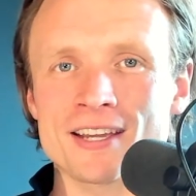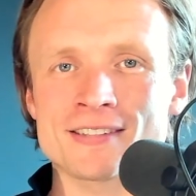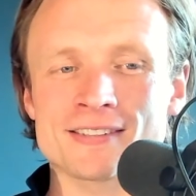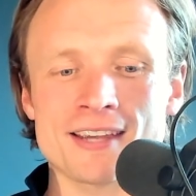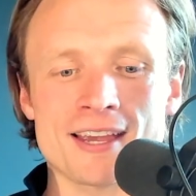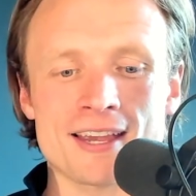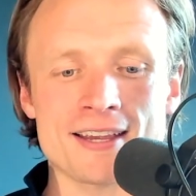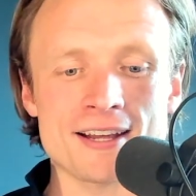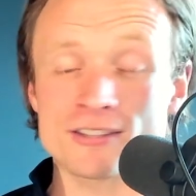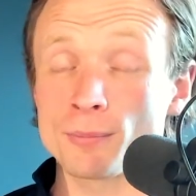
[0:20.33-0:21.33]
It's
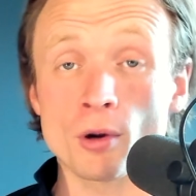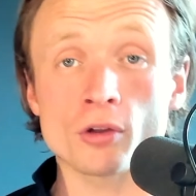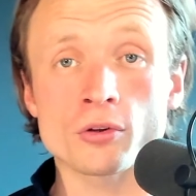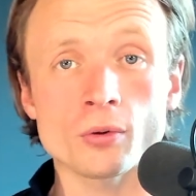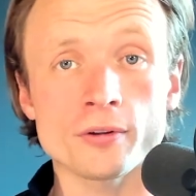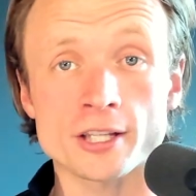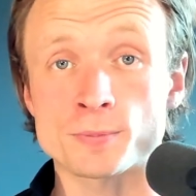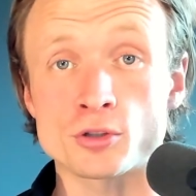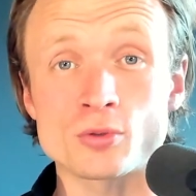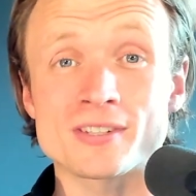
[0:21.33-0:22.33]
a molecule that's
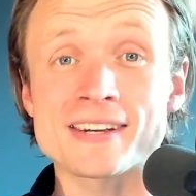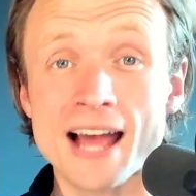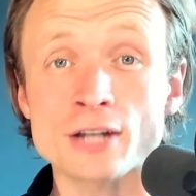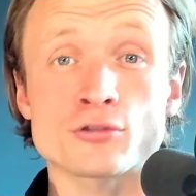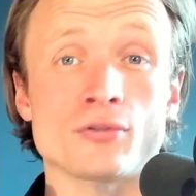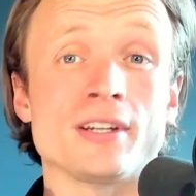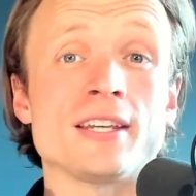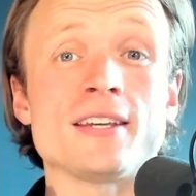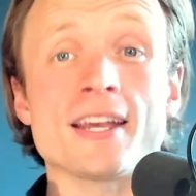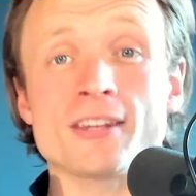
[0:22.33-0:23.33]
produced
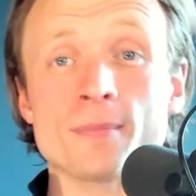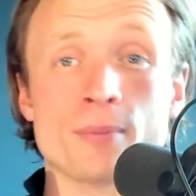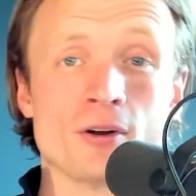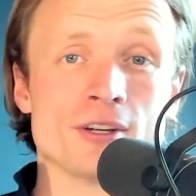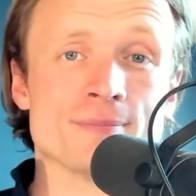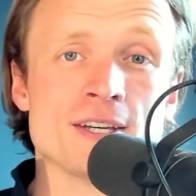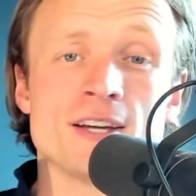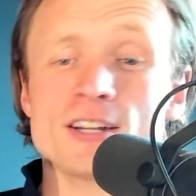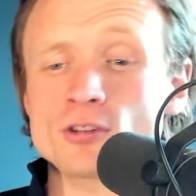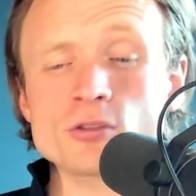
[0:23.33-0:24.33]
naturally in the body.
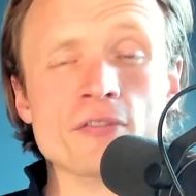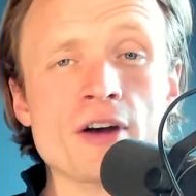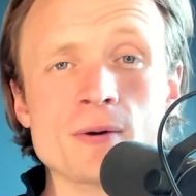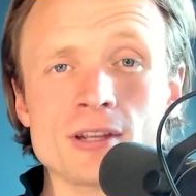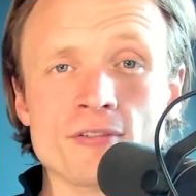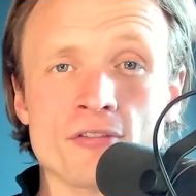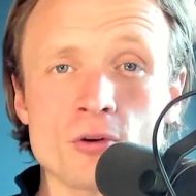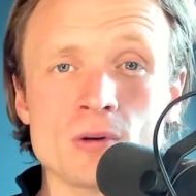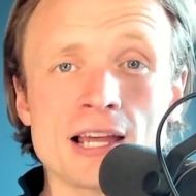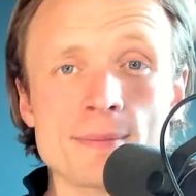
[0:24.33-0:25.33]
It's also found in
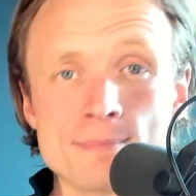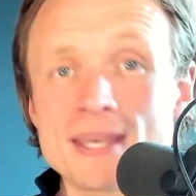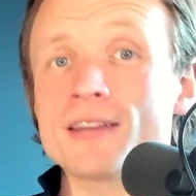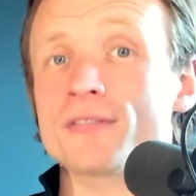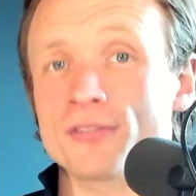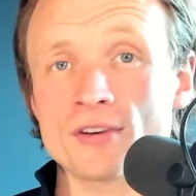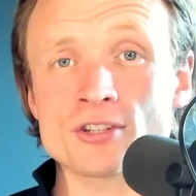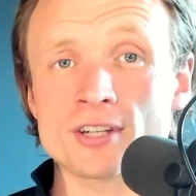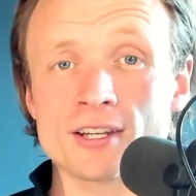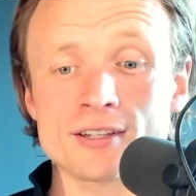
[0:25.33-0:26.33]
food like meat and
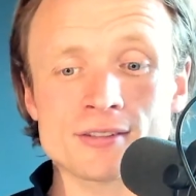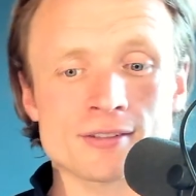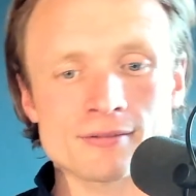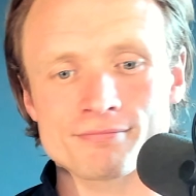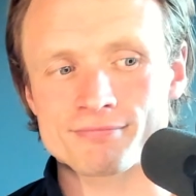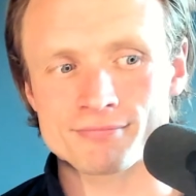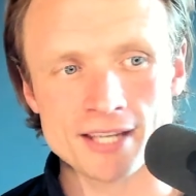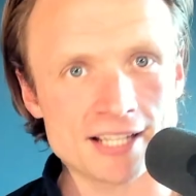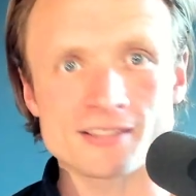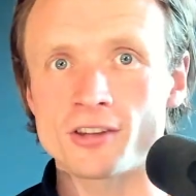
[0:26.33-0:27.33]
fish. It
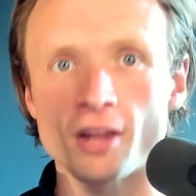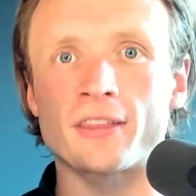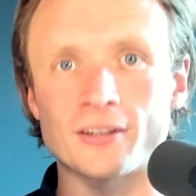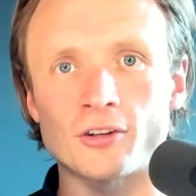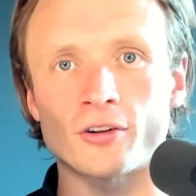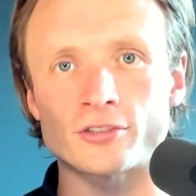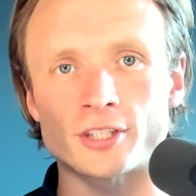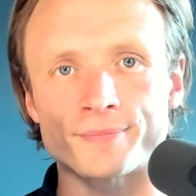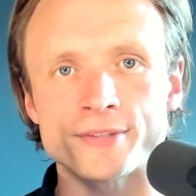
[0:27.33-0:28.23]
is nothing dodgy.